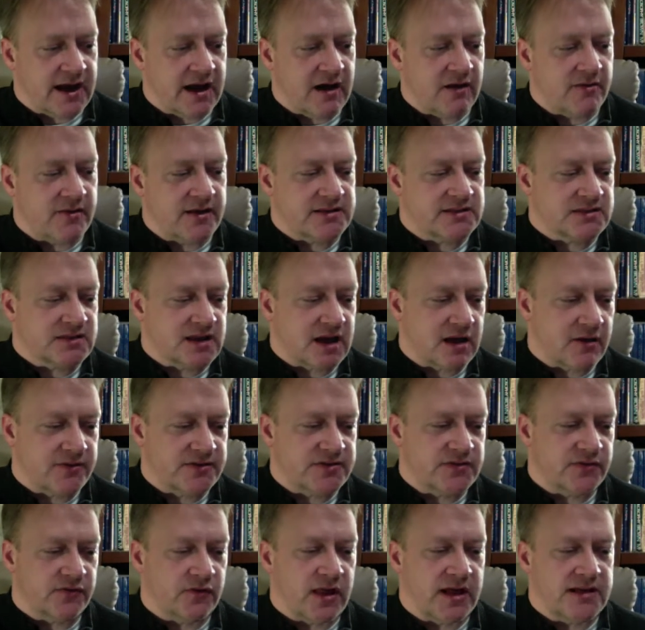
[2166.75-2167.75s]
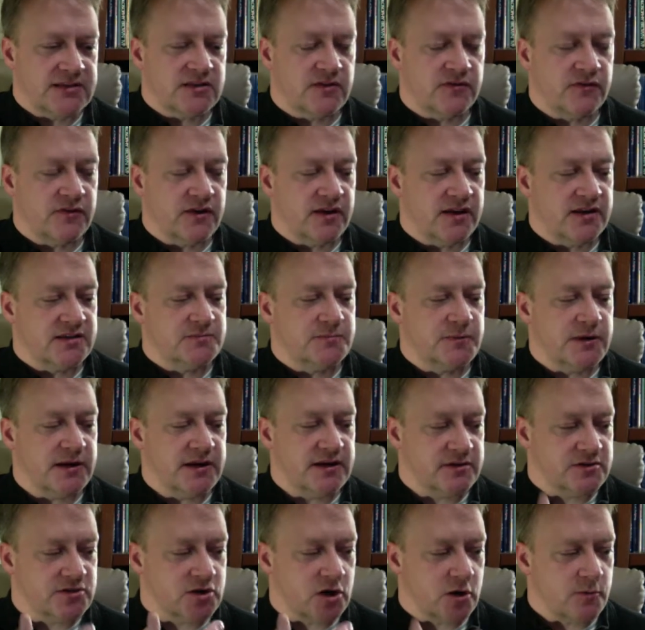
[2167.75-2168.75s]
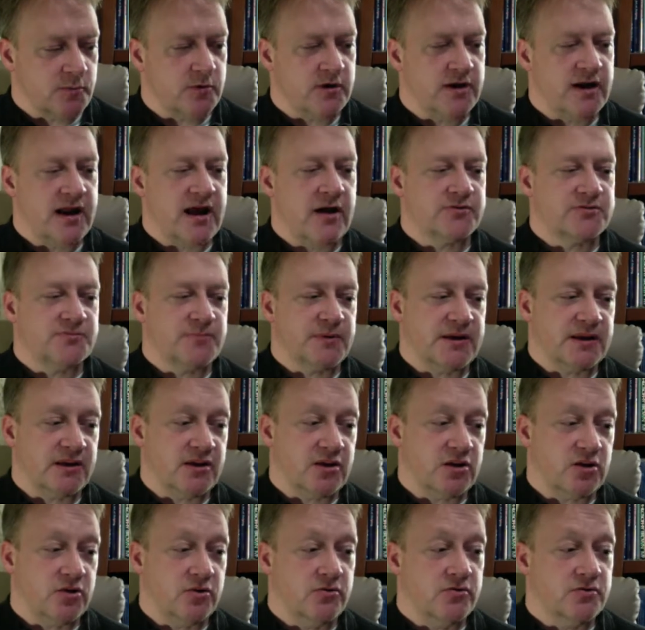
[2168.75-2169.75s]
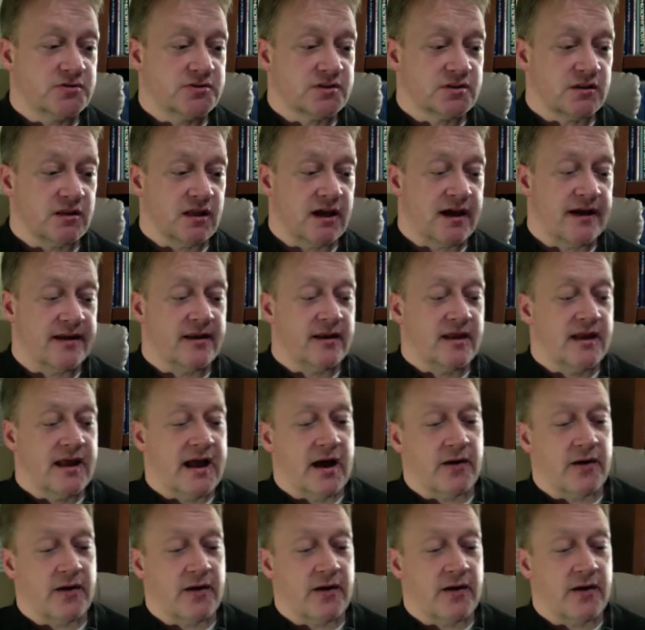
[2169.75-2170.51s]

how this philosophy is being interpreted, how it's being used a lot,